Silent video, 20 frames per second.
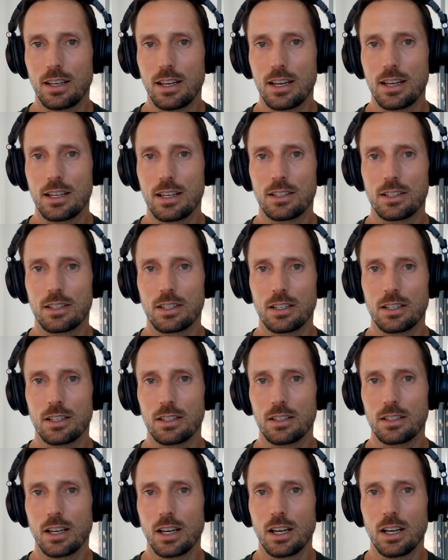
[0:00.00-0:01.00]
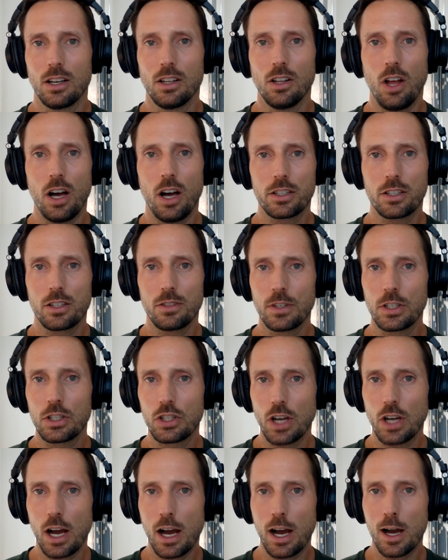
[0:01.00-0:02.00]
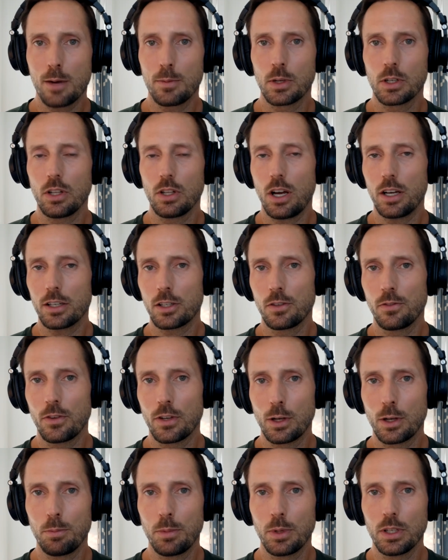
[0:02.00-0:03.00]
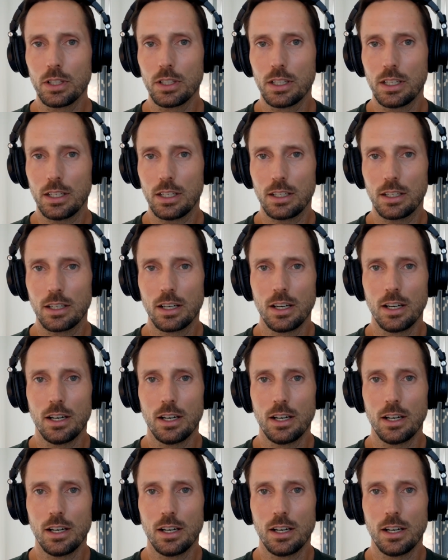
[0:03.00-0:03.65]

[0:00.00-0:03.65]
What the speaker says: and to loss of a job or loss of an ability.